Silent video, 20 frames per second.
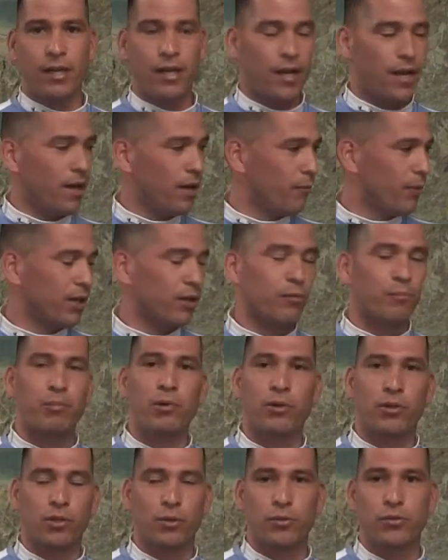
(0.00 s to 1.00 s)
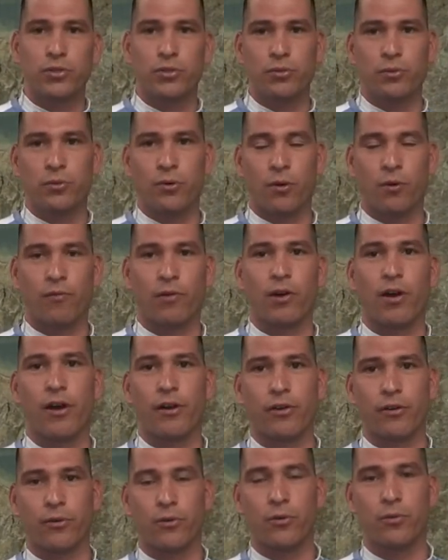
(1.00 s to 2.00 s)
And we can put close to over
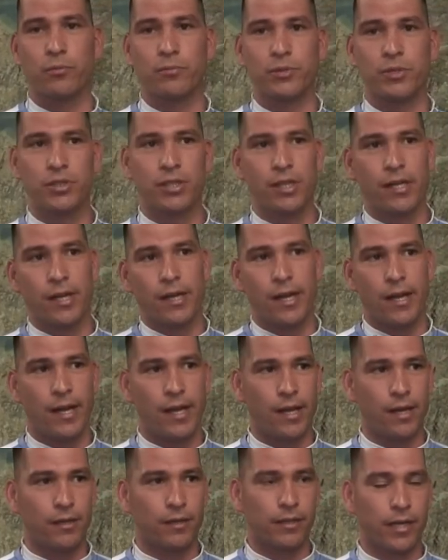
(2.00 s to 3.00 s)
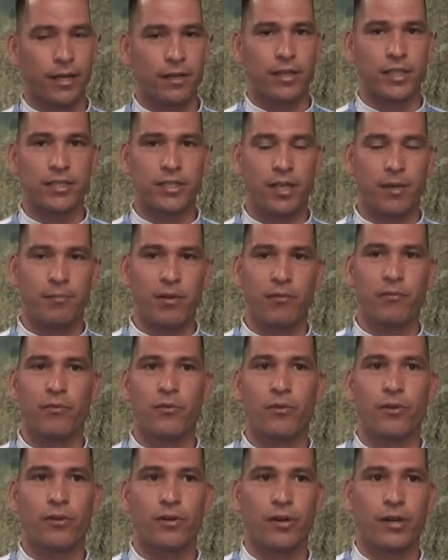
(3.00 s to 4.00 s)
100 homes. And like I said
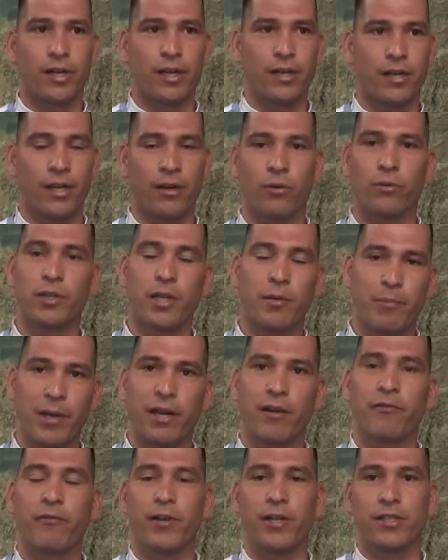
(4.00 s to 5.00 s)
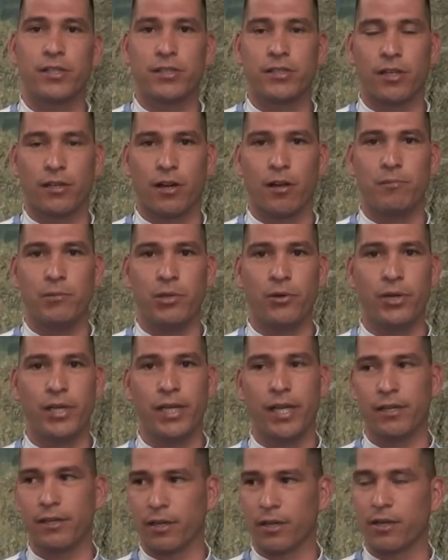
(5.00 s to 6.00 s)
before, it only benefits the
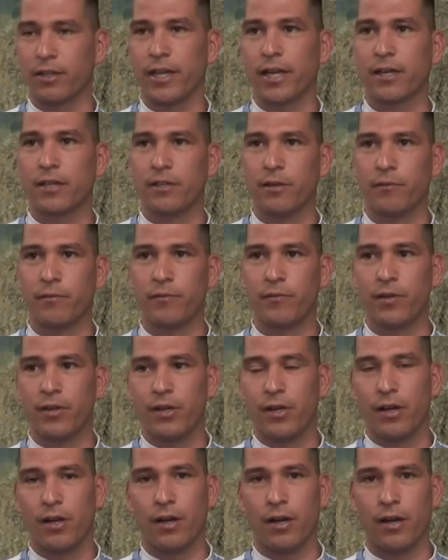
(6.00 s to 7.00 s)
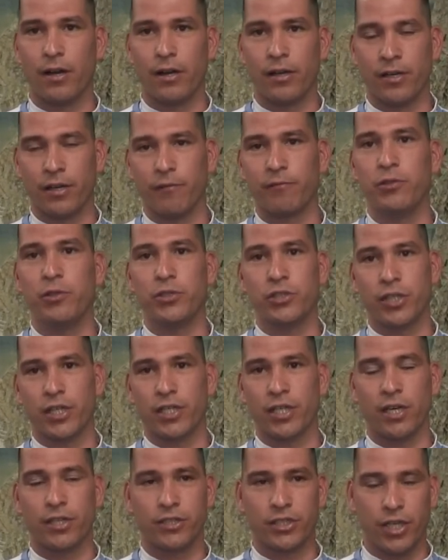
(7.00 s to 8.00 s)
community and the collective and the
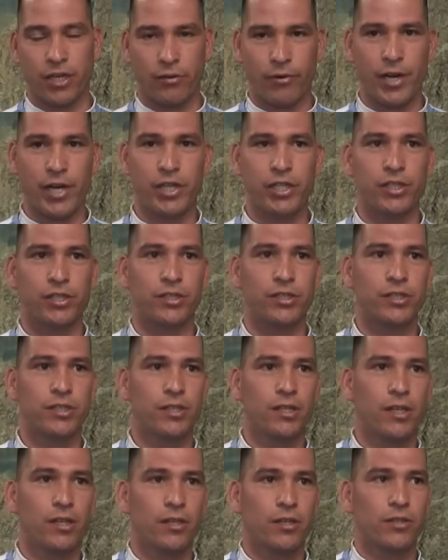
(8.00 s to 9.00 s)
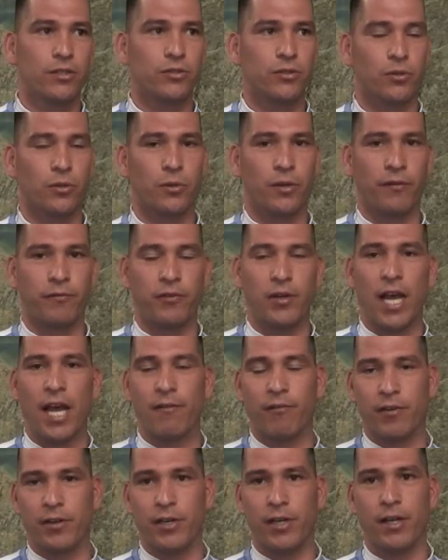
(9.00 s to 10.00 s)
future generations. So if you
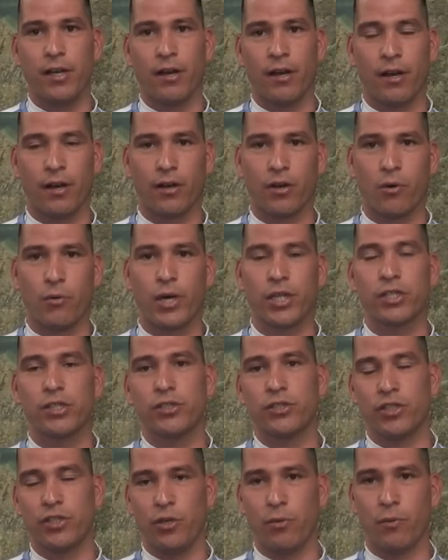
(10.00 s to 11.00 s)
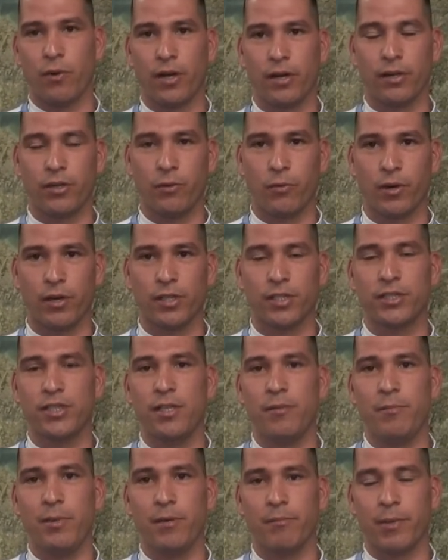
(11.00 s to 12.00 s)
have any questions and you want to
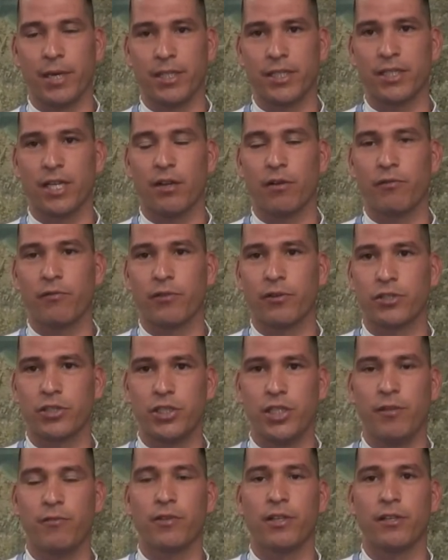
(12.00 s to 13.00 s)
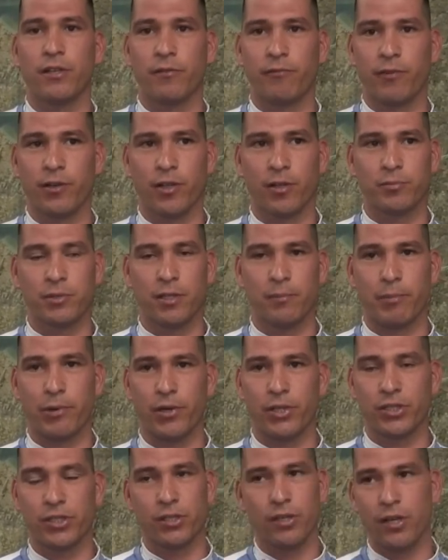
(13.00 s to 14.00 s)
see me, myself or Chief Clinton Phillips in
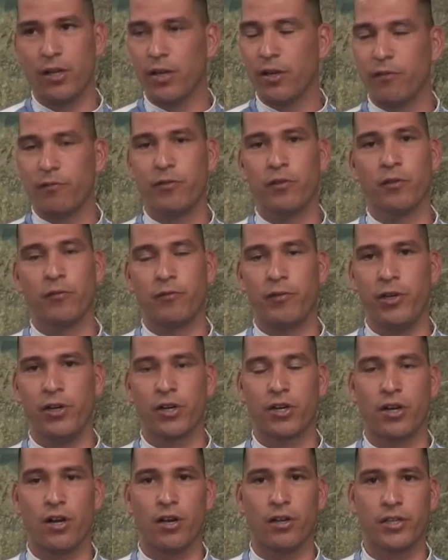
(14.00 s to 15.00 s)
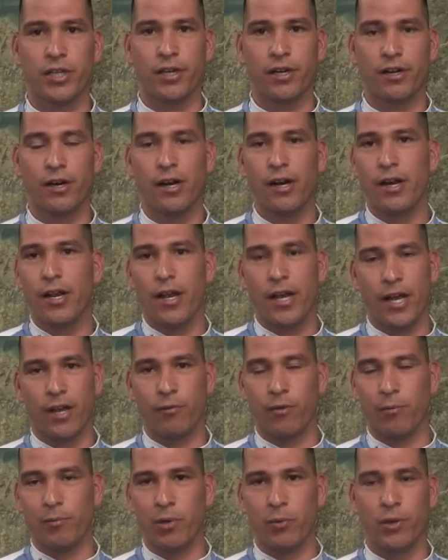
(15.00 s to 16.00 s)
person, feel free to call here and
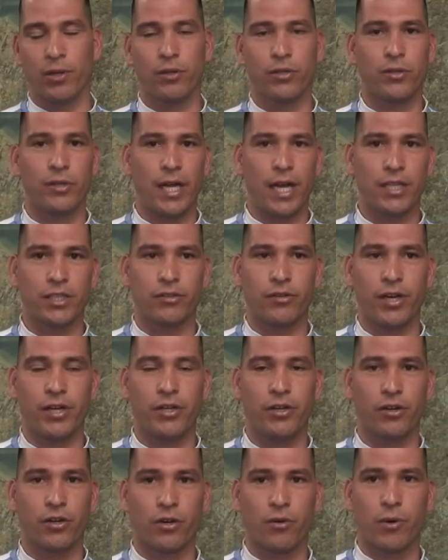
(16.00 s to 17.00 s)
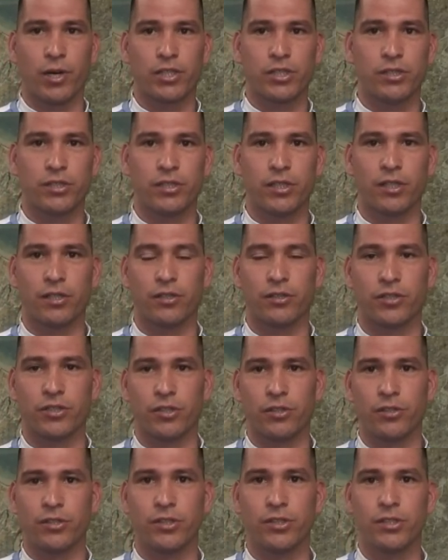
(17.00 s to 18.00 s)
we'll be willing to answer any of your questions and
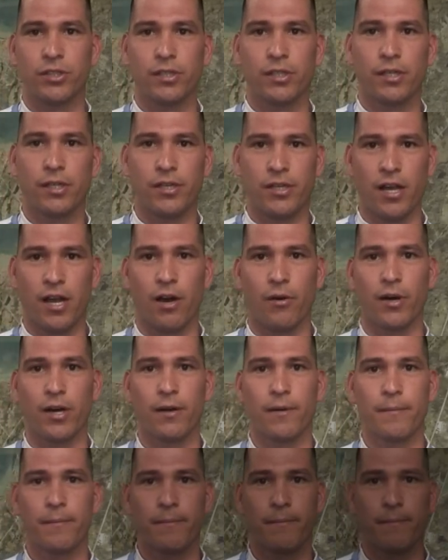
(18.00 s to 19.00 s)
concerns. Nyawa.